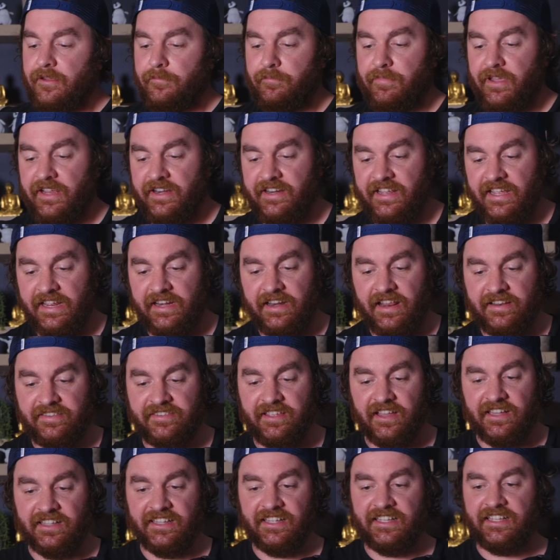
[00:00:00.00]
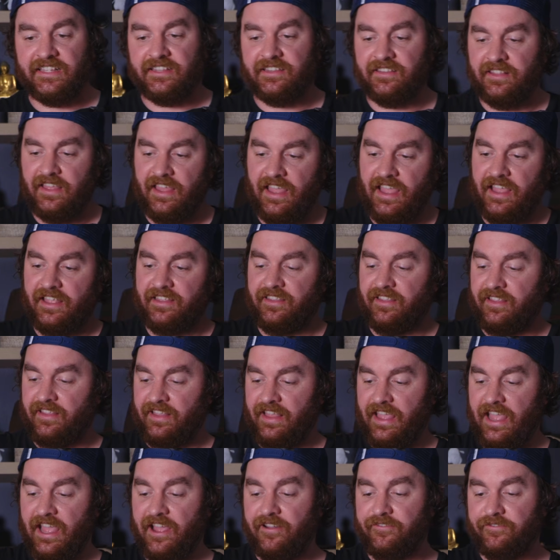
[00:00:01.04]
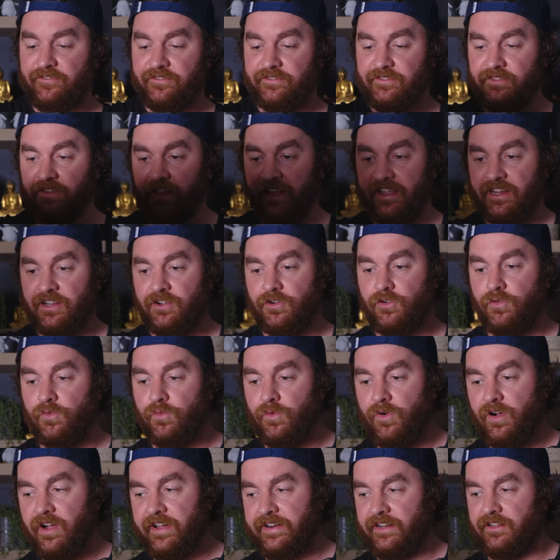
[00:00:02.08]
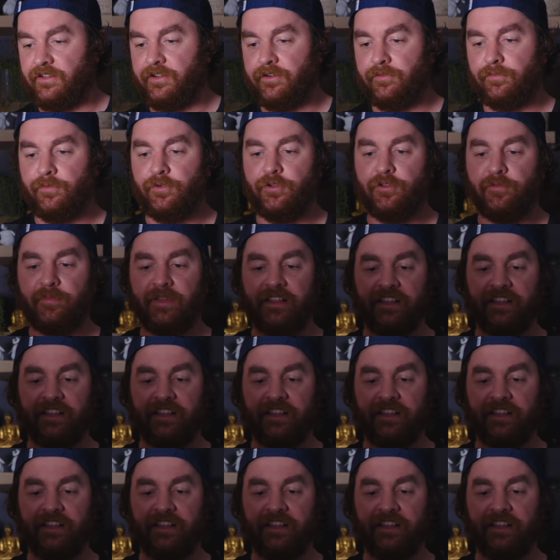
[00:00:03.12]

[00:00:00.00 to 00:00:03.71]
but it does have like quite a lot of room